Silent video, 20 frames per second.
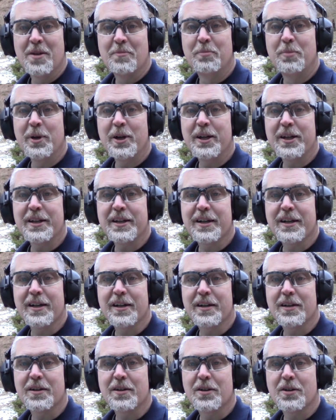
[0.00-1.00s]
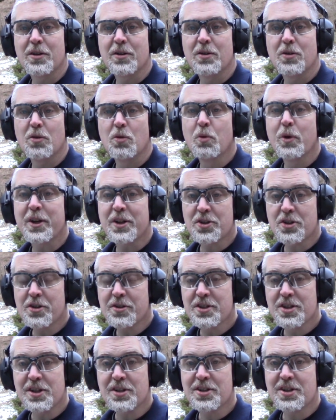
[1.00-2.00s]
But what it
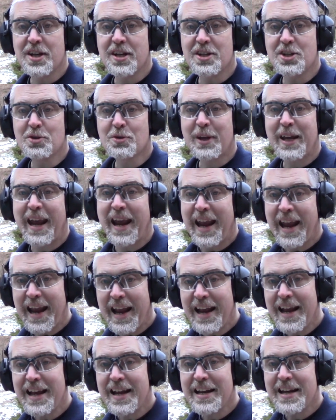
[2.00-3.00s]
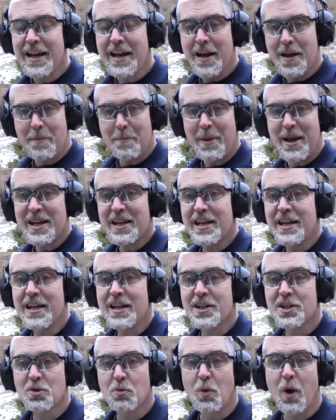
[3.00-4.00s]
shows you is that you can make
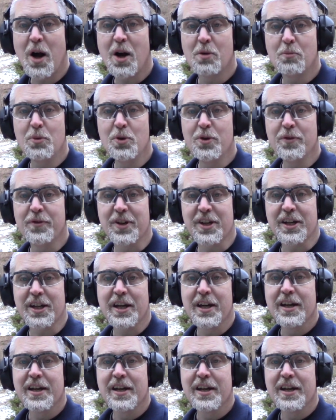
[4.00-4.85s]
hits while moving,